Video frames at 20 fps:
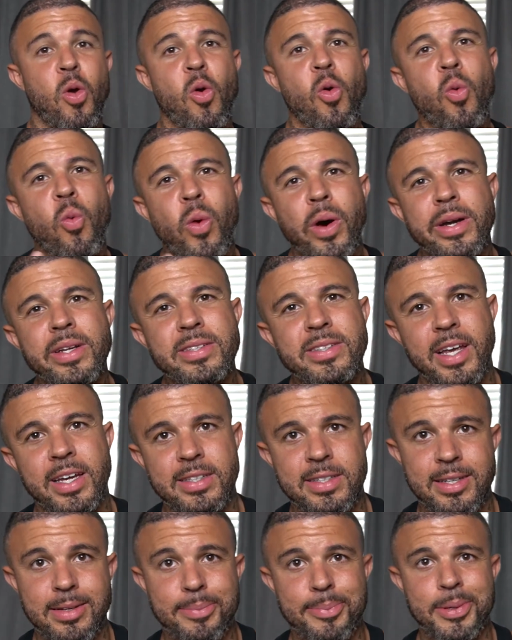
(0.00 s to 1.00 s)
What is
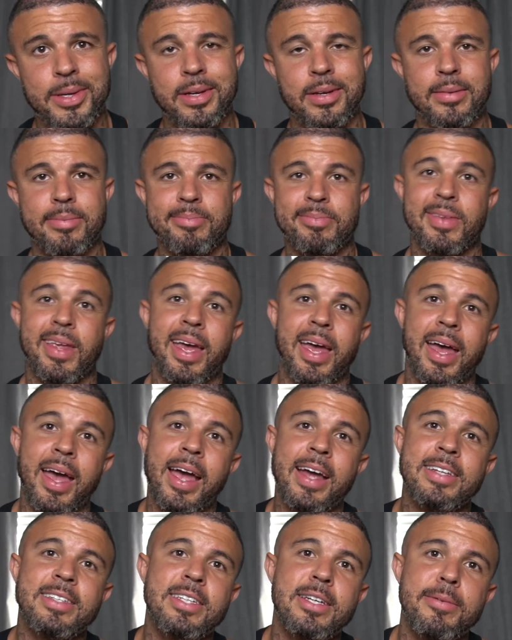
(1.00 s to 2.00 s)
ATP?
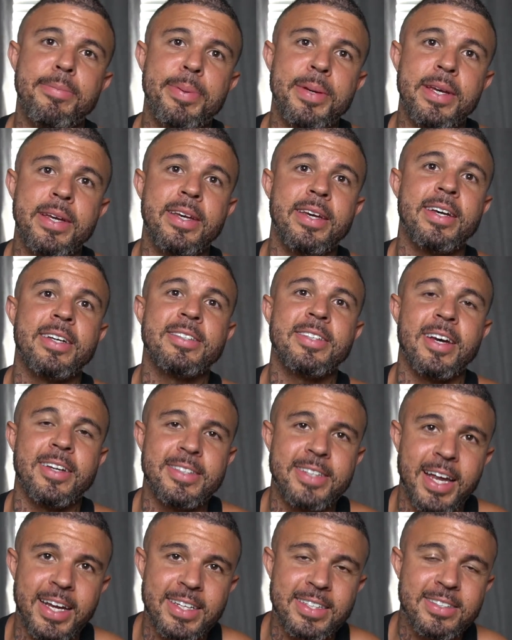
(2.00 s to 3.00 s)
ATP is
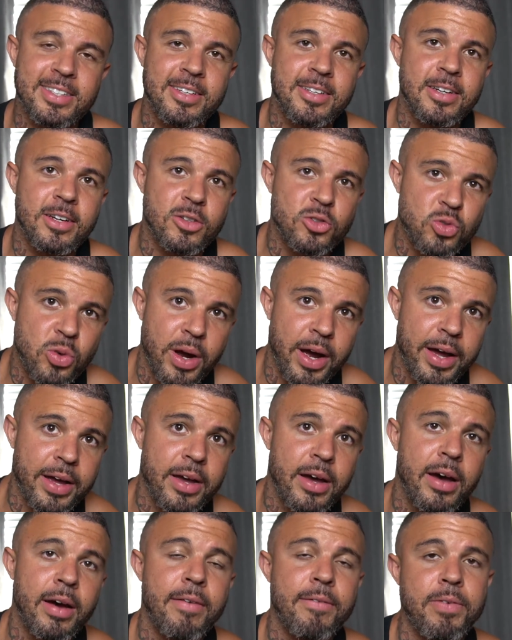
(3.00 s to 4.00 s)
adenosine
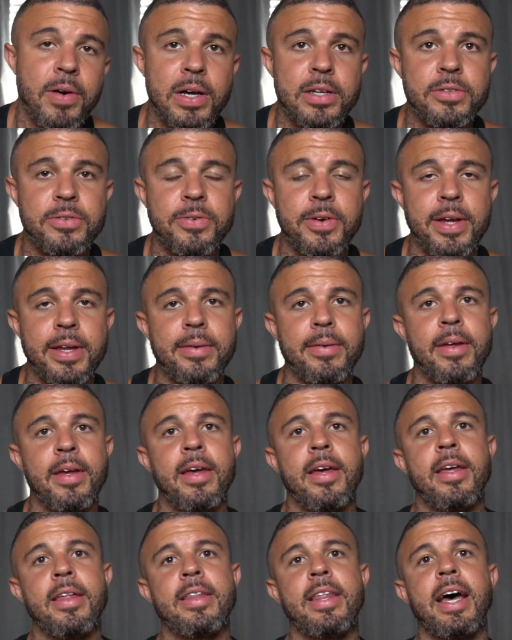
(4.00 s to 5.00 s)
triphosphate.
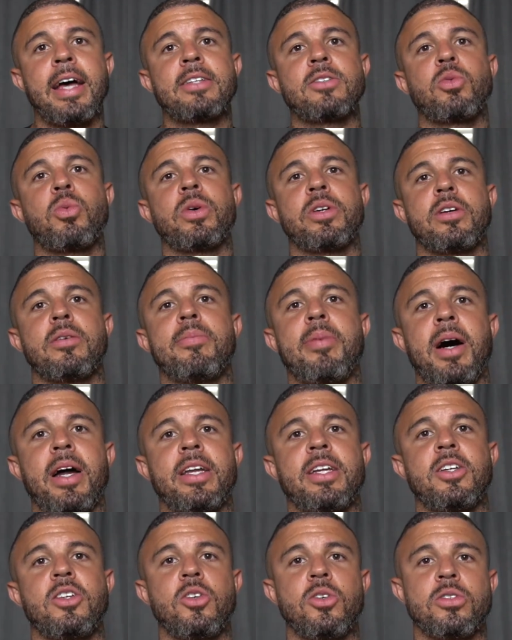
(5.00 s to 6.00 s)
That's what your body
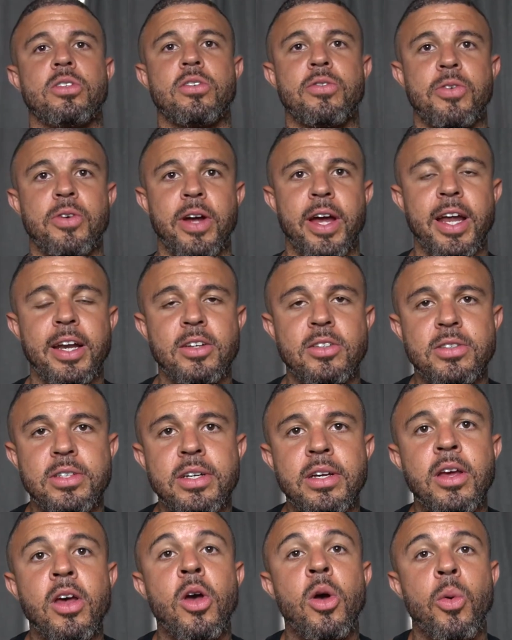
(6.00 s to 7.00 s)
uses for
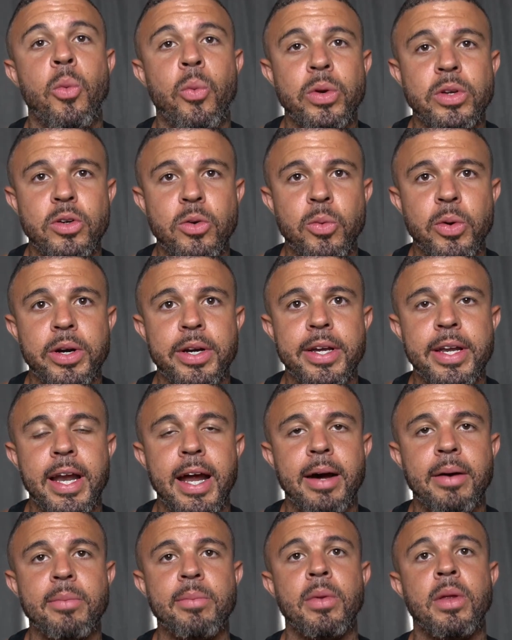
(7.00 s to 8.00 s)
energy when you're working
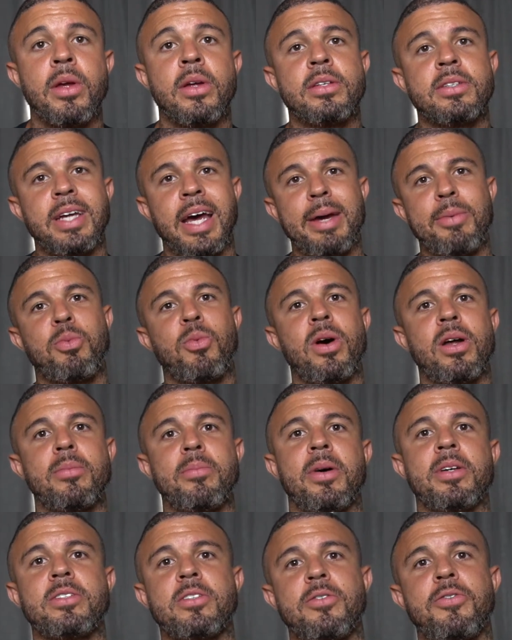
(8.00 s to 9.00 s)
out. Type 1
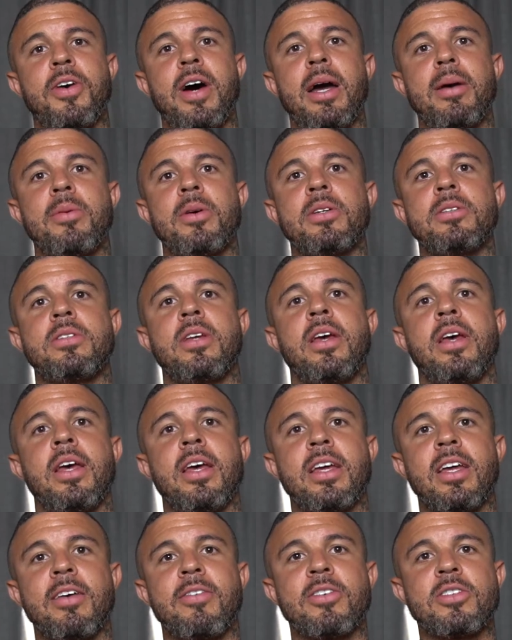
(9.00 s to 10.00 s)
muscle fibers
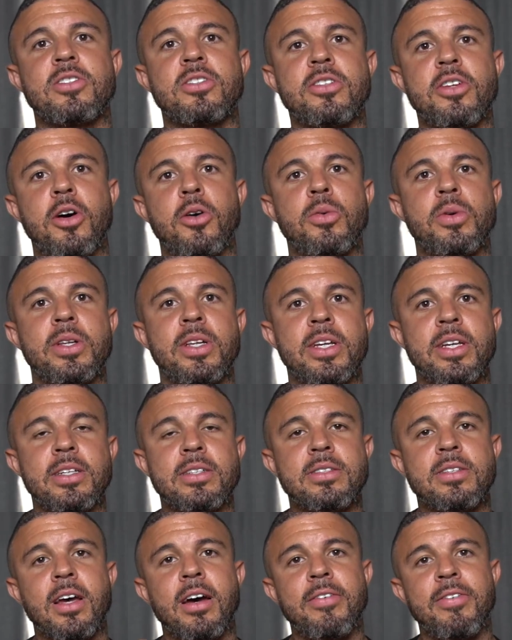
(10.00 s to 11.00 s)
give a slow
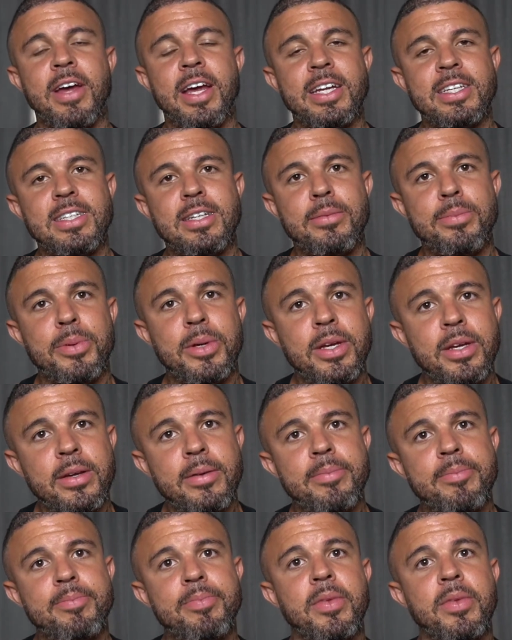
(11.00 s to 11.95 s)
release of ATP.